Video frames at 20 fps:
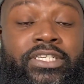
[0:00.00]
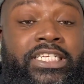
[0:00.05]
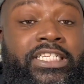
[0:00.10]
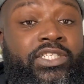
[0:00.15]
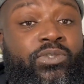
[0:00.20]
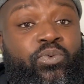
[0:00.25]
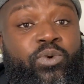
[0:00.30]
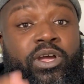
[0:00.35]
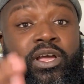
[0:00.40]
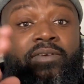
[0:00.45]

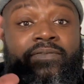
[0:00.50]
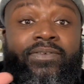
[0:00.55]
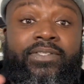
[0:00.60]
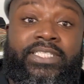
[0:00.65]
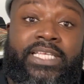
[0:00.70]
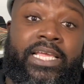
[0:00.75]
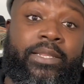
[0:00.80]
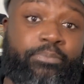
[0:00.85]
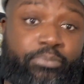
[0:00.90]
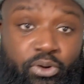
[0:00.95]
is worth
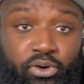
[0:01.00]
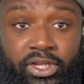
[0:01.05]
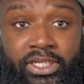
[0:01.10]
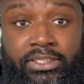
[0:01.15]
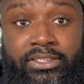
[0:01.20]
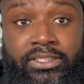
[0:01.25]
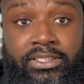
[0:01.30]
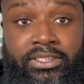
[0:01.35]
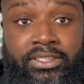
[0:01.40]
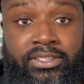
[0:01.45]
10
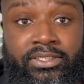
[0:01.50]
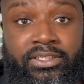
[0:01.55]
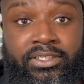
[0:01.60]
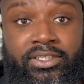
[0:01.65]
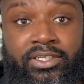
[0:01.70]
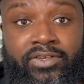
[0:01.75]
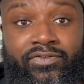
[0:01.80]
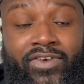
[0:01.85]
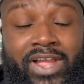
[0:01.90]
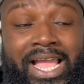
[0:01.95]
points,
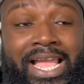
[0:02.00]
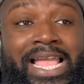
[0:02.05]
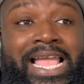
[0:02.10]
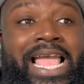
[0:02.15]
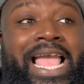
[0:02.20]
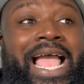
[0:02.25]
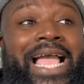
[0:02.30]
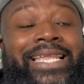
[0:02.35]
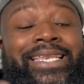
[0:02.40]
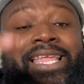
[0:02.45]
right?
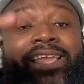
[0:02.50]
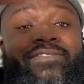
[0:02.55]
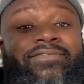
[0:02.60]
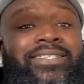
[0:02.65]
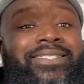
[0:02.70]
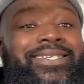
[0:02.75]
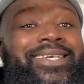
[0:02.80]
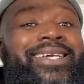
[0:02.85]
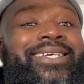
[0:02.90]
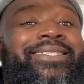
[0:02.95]
And there
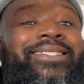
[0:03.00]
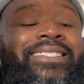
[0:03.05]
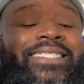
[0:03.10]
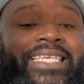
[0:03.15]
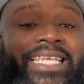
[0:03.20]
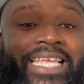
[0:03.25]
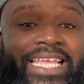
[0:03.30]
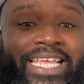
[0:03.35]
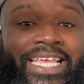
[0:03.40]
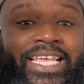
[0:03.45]
is a
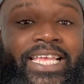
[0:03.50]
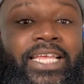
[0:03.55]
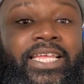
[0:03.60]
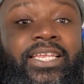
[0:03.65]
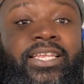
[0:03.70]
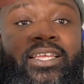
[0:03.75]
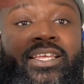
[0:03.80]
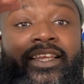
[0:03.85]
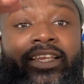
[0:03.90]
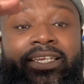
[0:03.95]

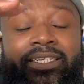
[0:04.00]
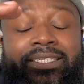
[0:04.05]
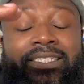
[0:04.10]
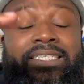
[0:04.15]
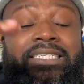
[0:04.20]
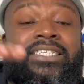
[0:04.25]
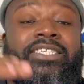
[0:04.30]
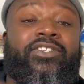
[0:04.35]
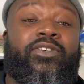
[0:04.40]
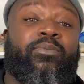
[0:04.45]
tiered
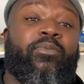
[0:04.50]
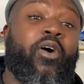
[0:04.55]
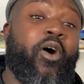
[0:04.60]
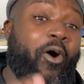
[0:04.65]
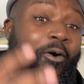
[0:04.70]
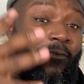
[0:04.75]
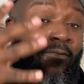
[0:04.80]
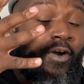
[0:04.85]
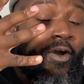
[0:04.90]
system of